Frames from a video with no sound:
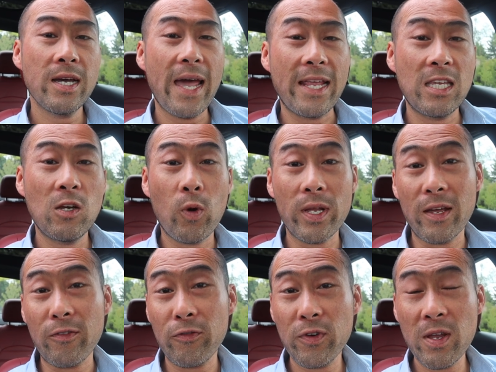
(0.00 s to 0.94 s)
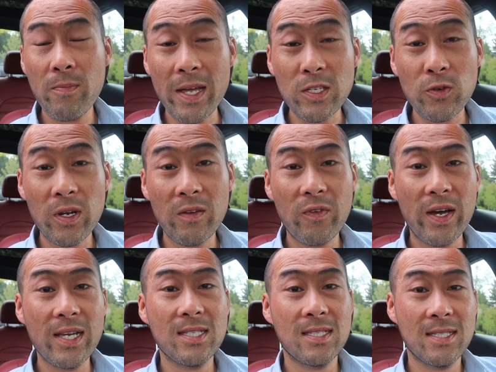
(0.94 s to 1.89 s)
and you want to get free mentoring
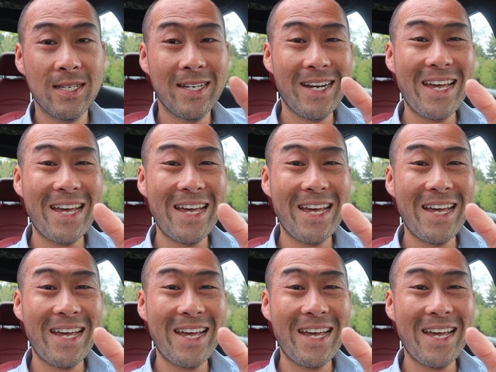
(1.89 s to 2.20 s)
advice,